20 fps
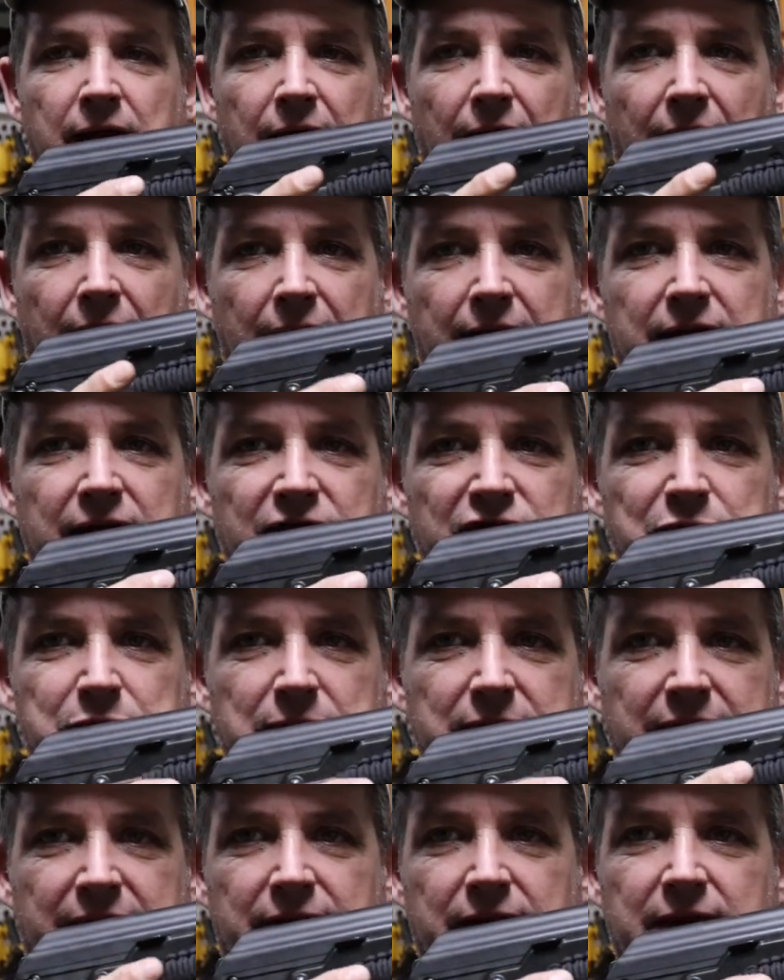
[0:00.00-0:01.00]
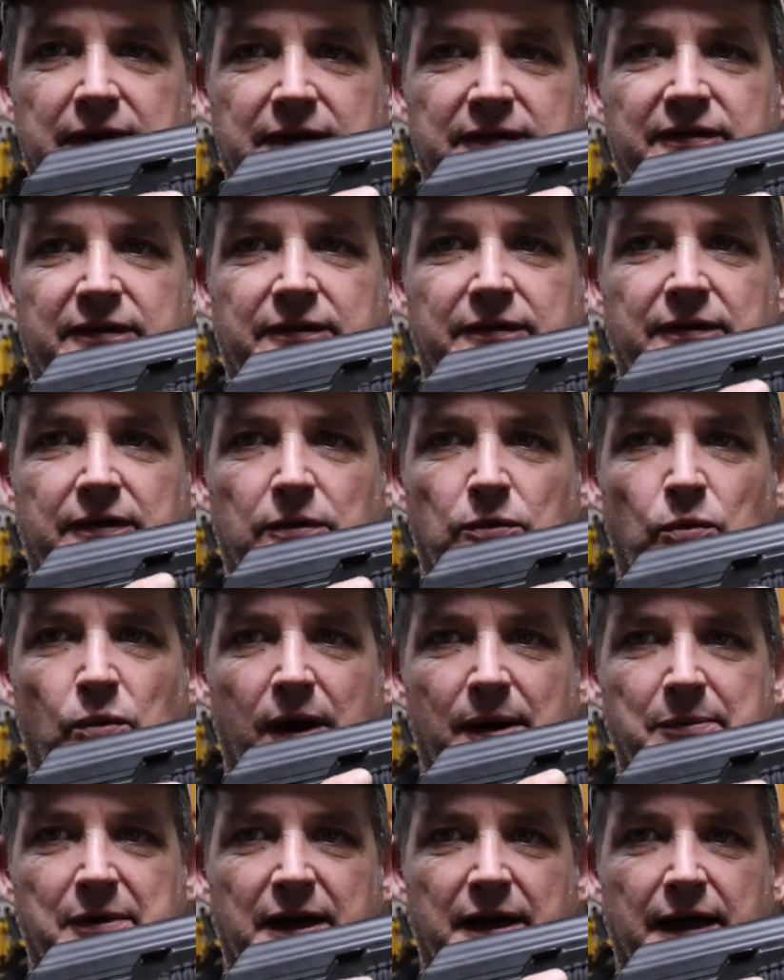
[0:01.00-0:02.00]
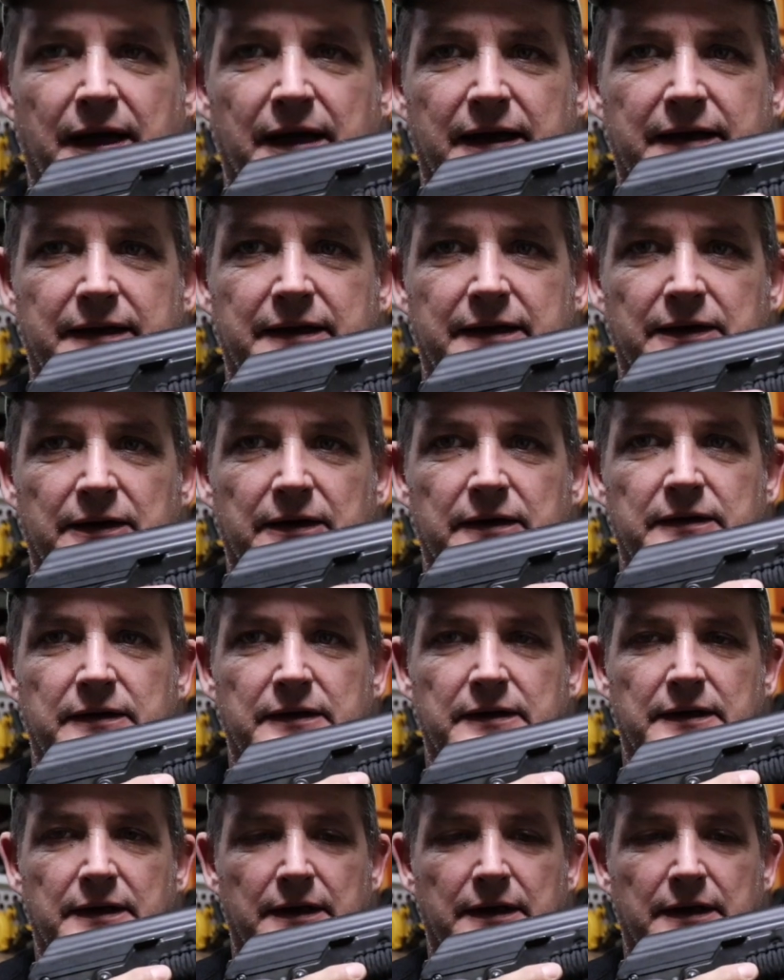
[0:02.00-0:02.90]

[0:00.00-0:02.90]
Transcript: I have put this webbing on here,